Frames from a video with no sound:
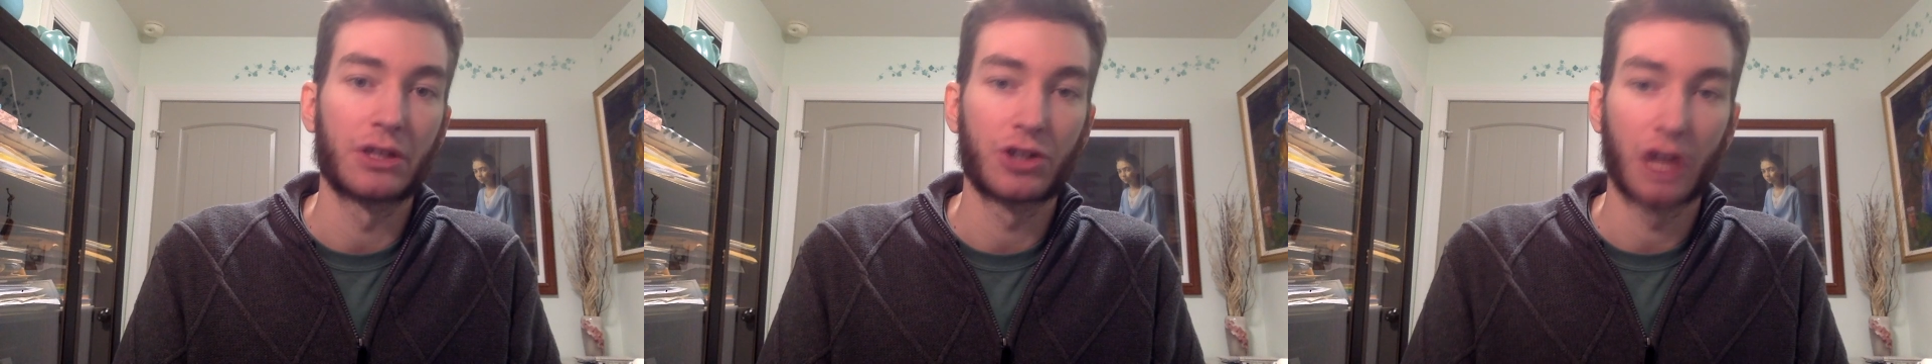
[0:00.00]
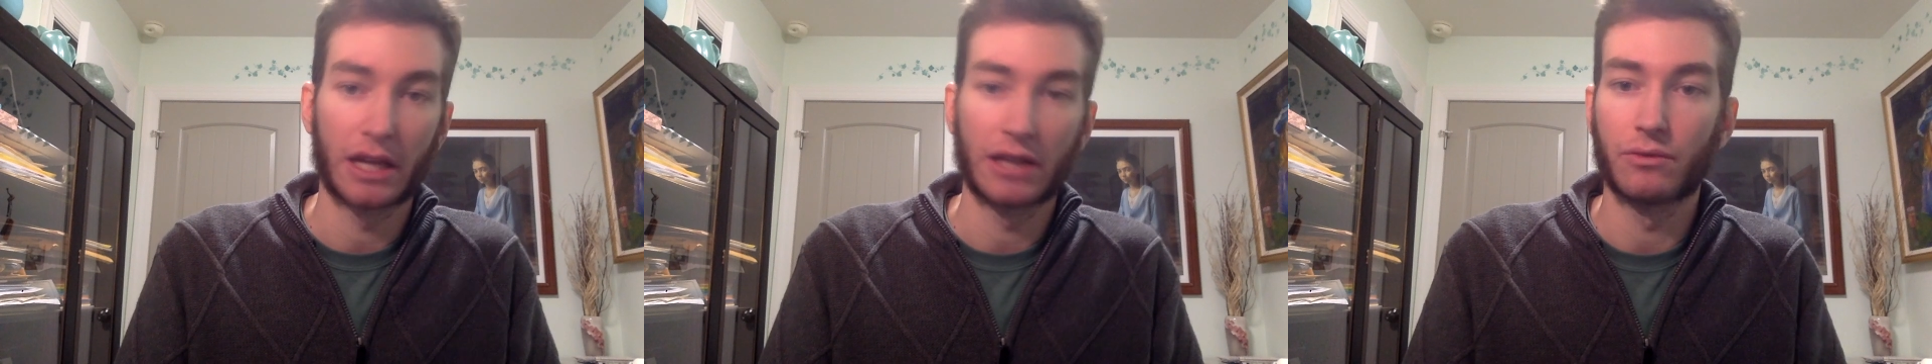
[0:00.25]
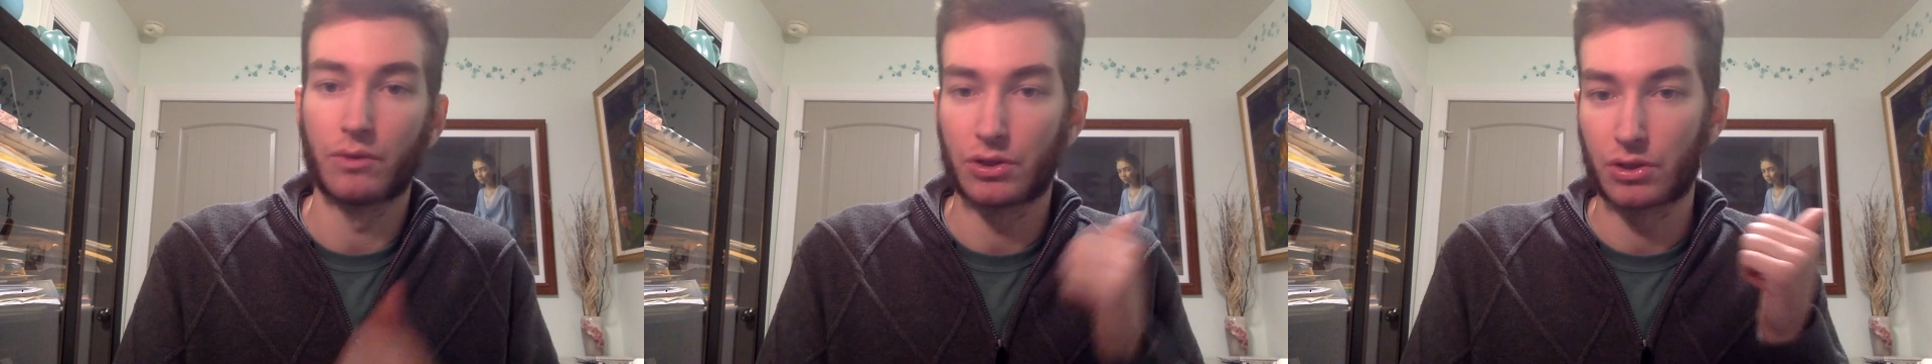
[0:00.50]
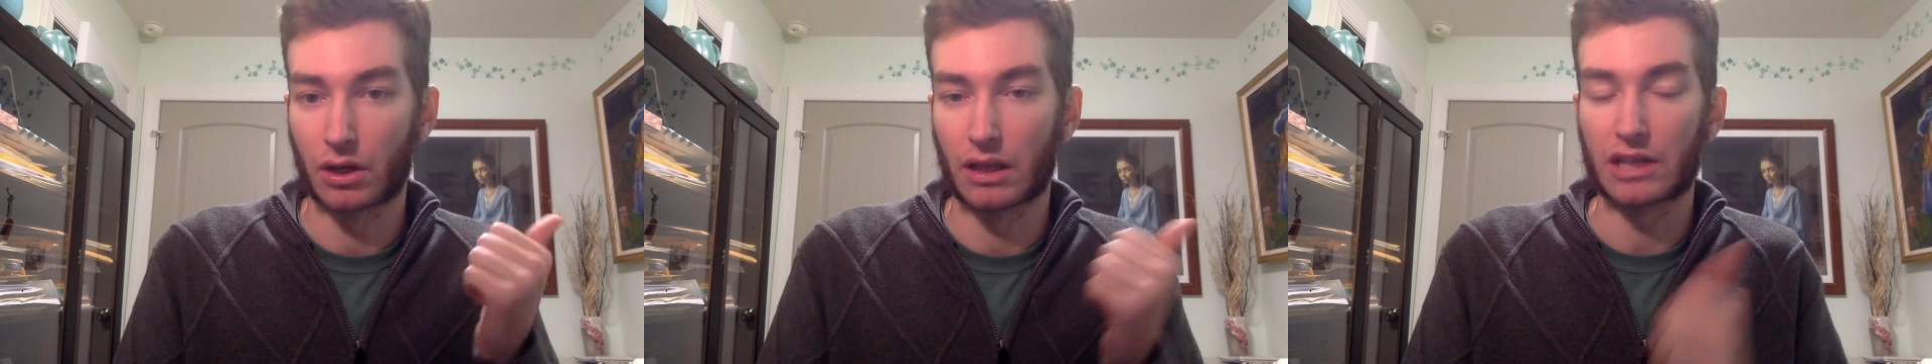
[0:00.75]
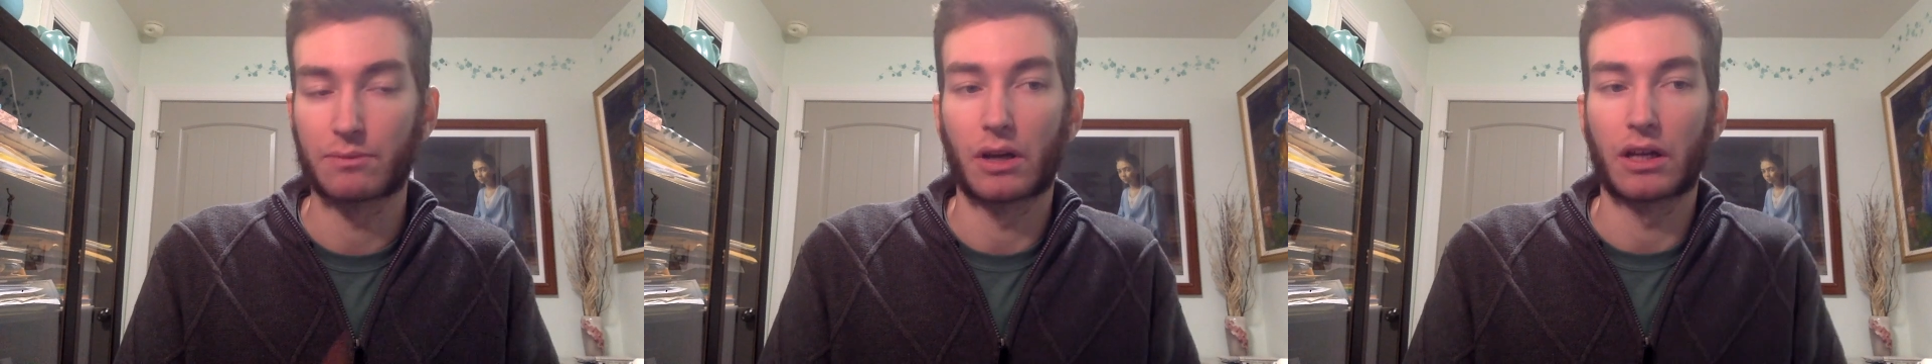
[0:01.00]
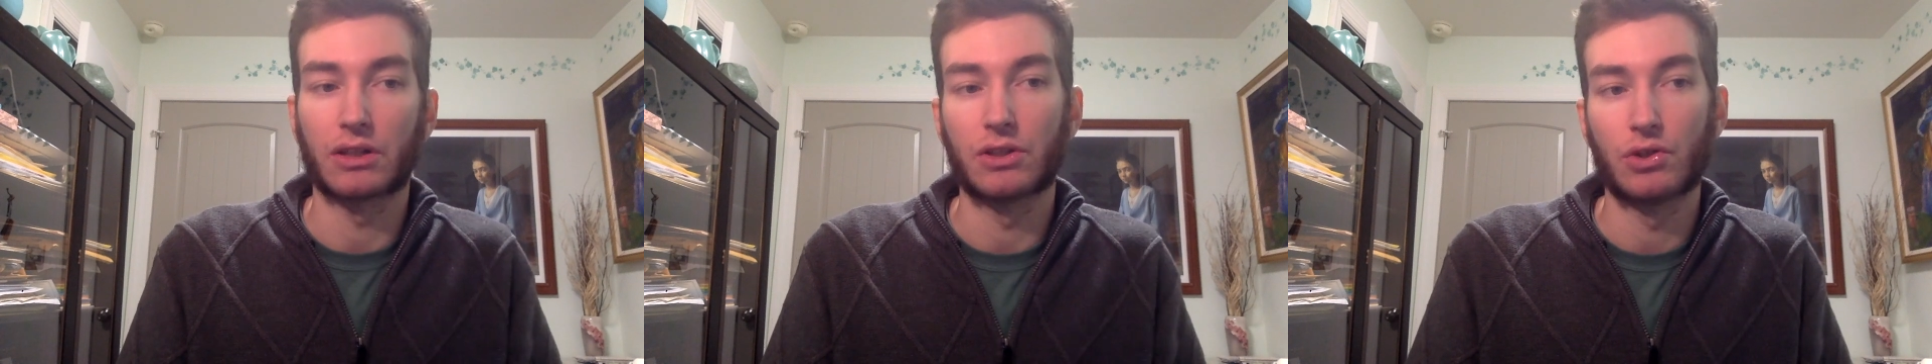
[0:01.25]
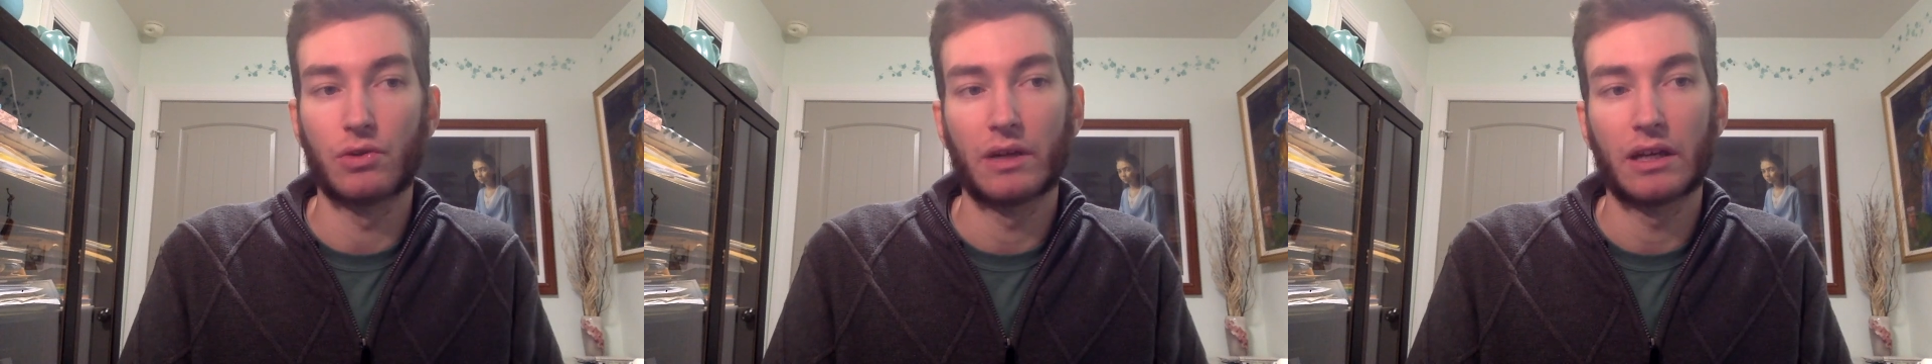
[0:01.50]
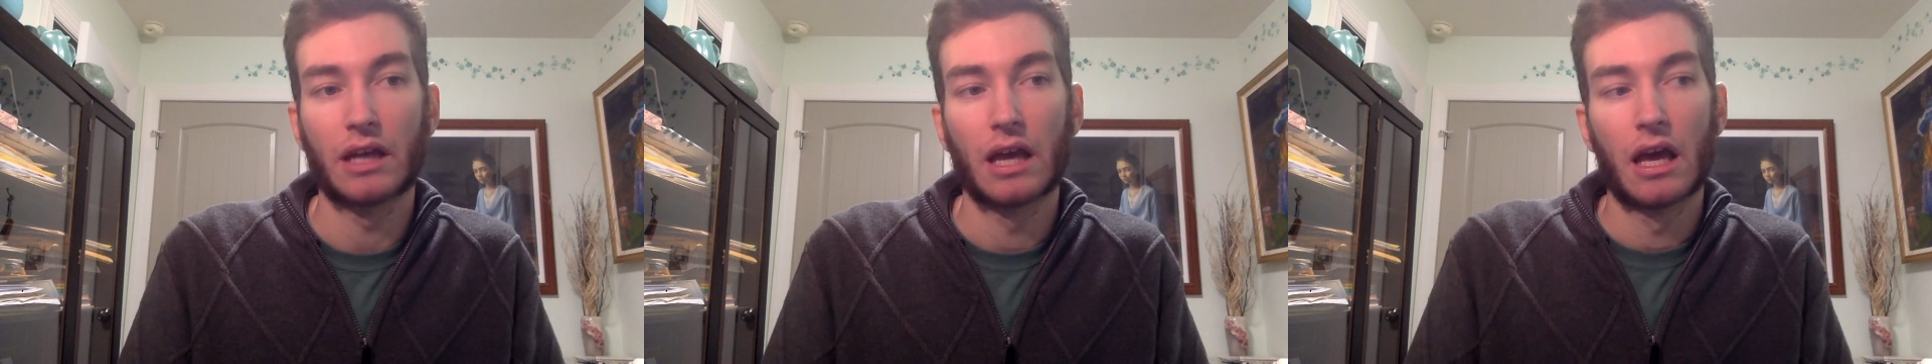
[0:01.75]
in China, which our last product is
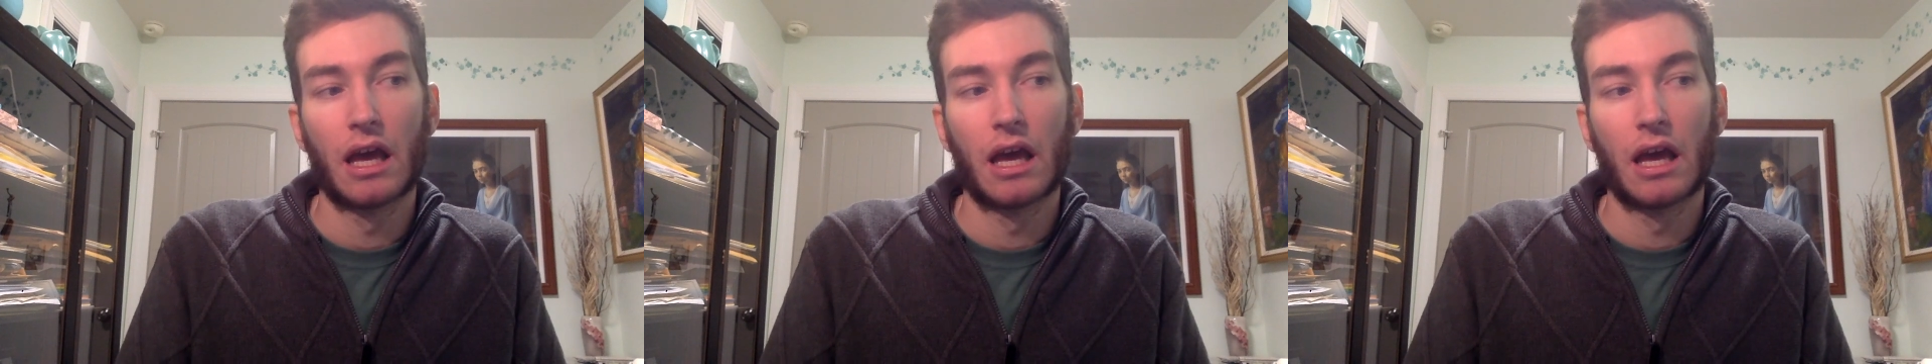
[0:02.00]
doing,